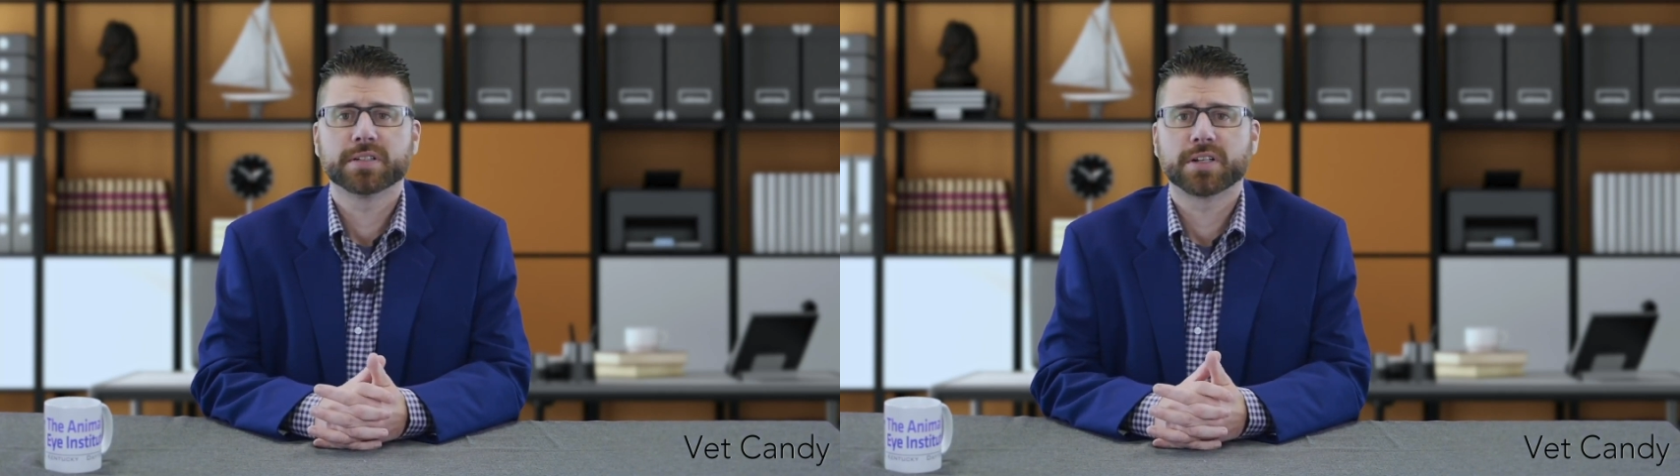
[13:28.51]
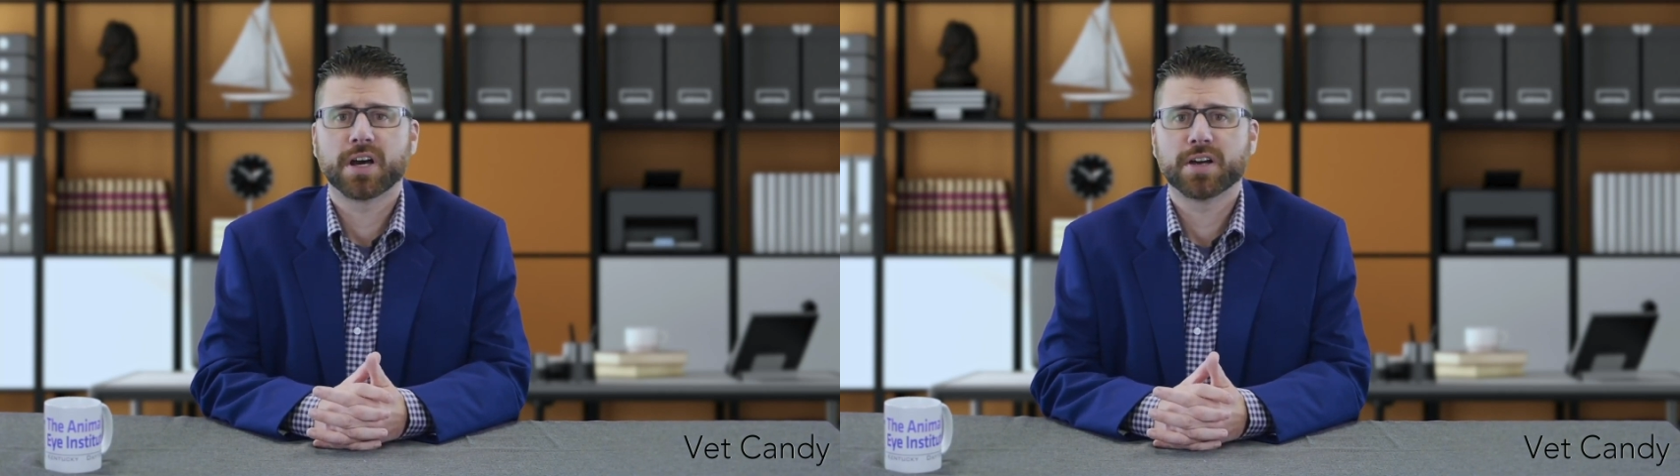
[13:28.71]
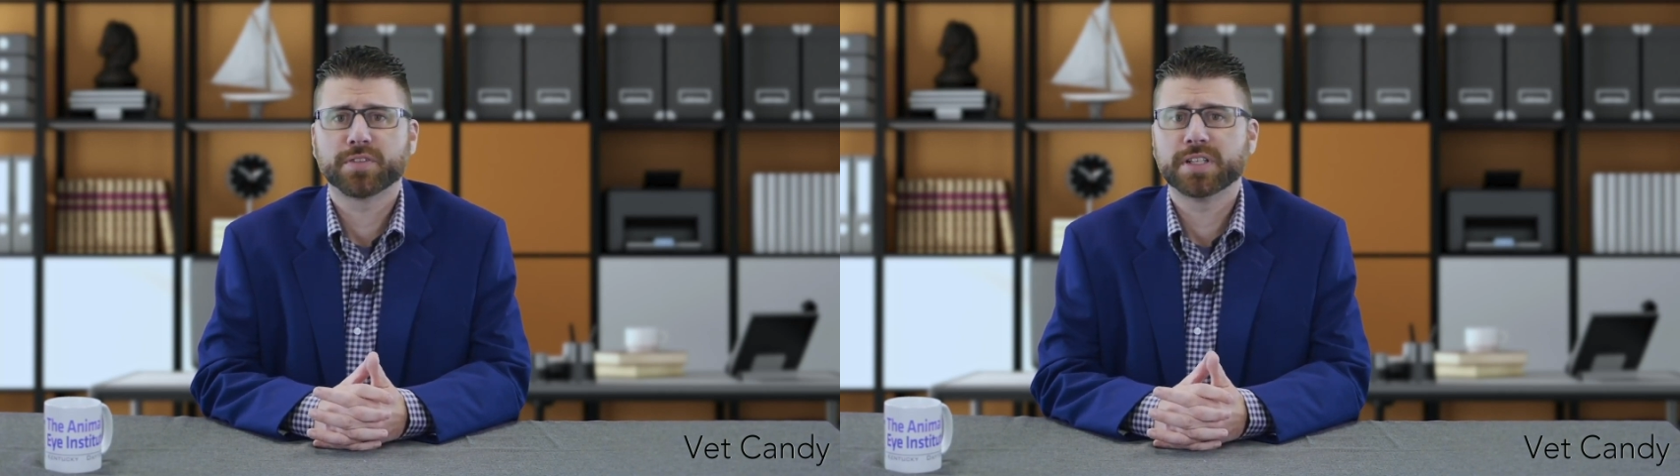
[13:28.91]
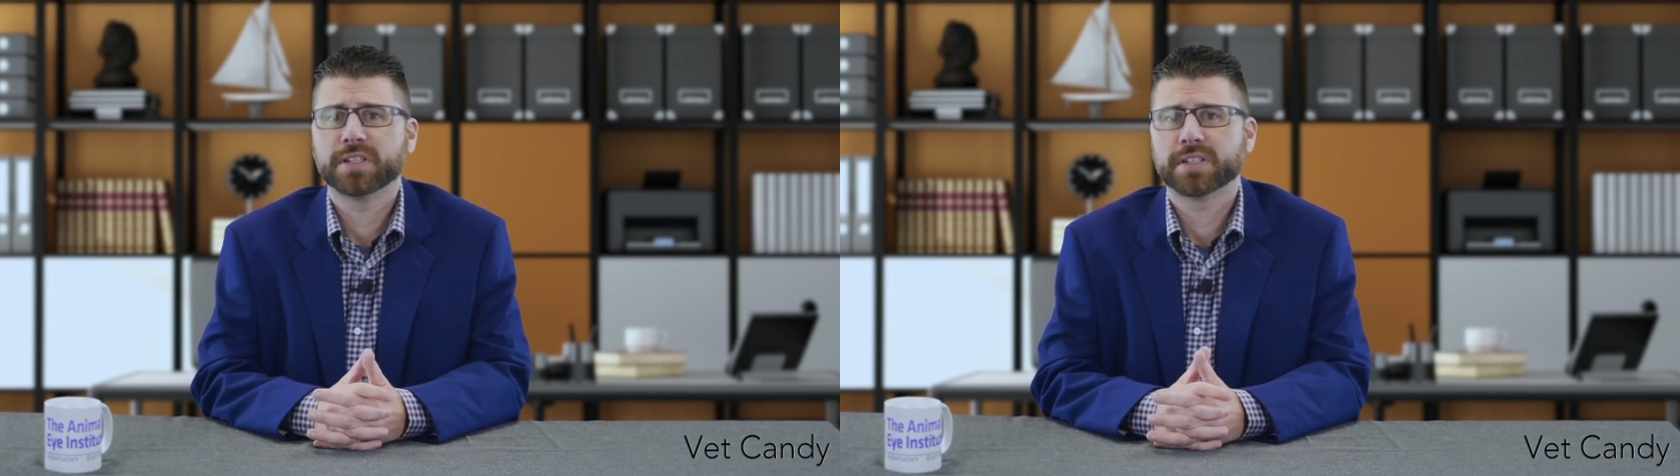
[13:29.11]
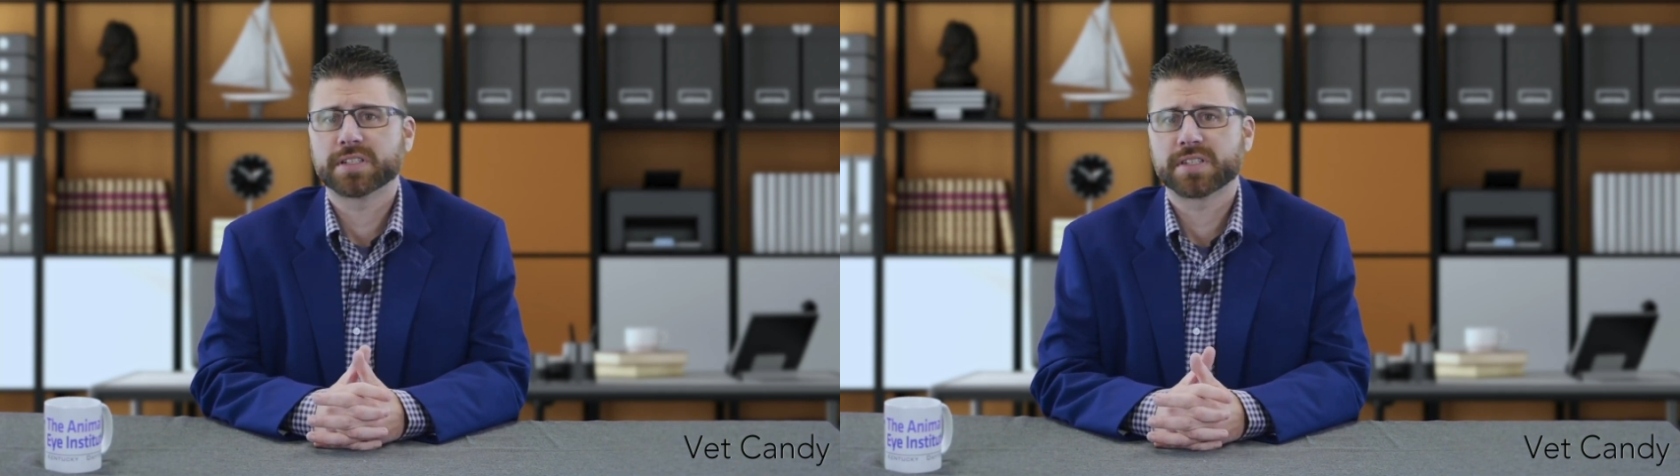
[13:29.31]

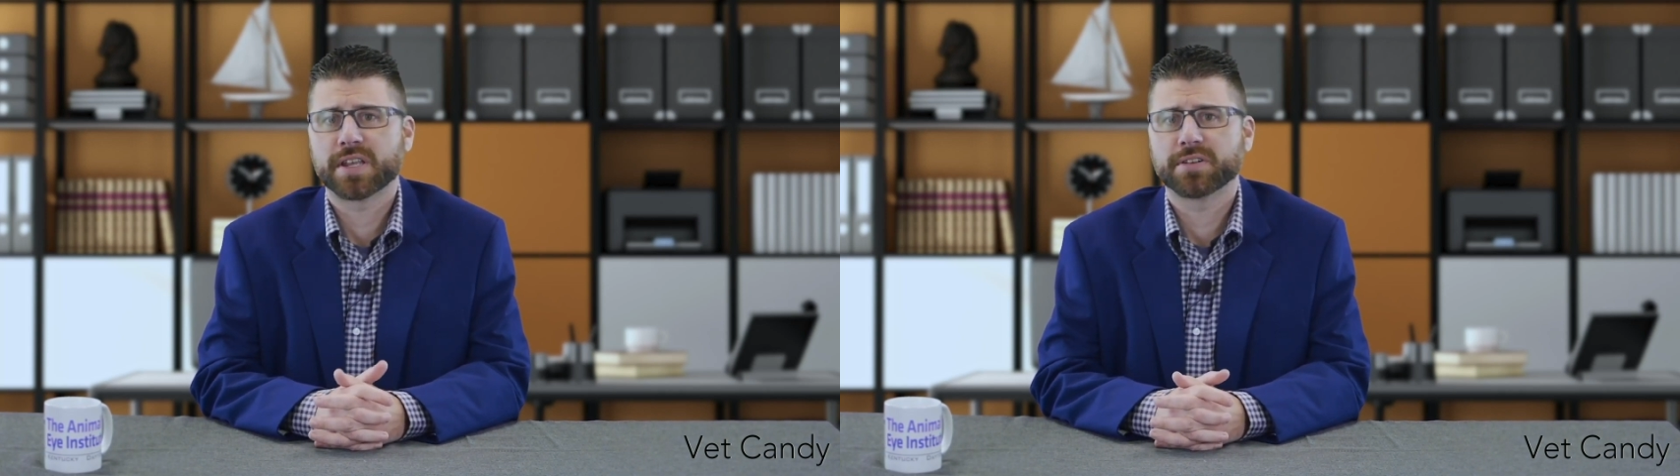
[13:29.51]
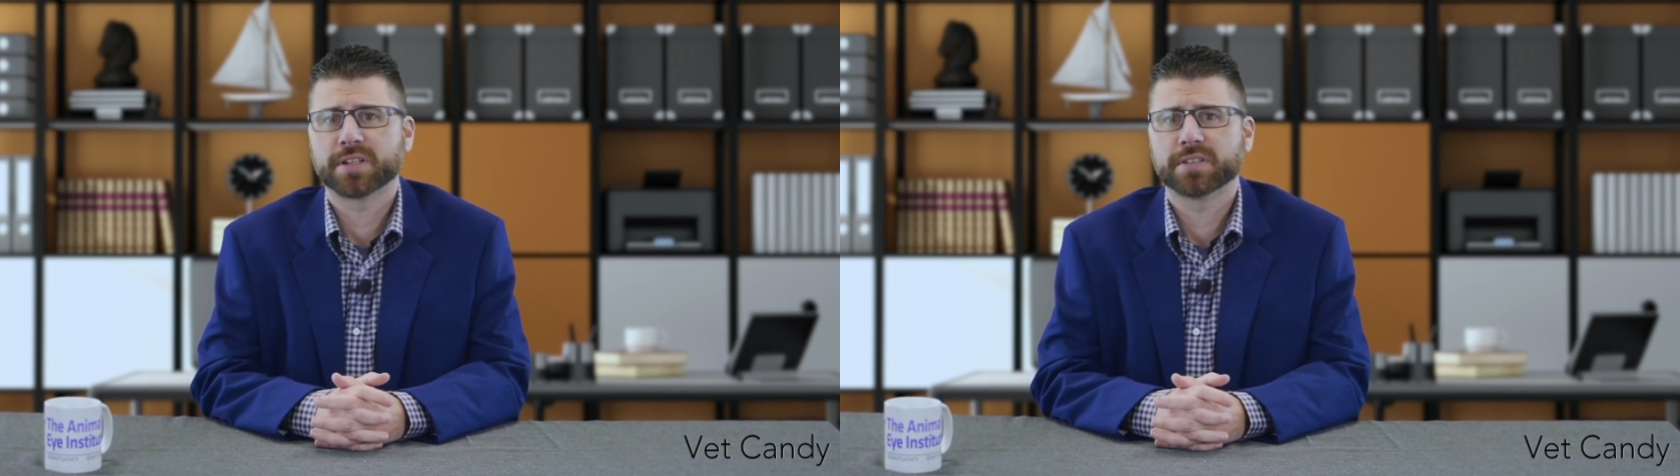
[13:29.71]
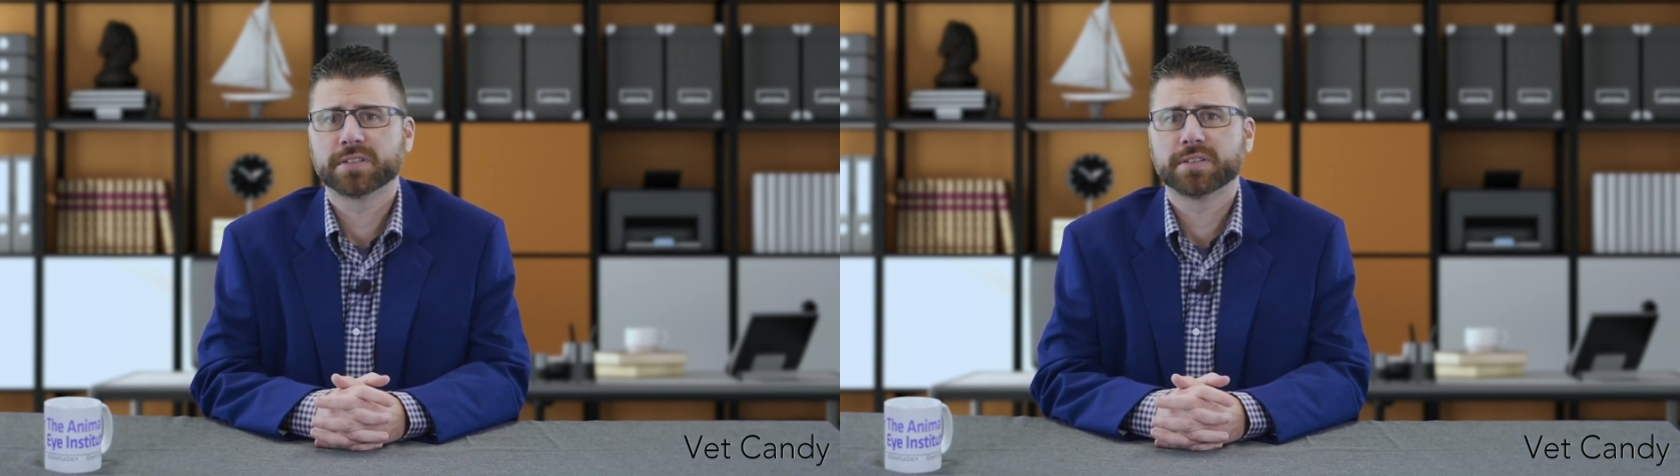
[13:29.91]
coughing, etc.?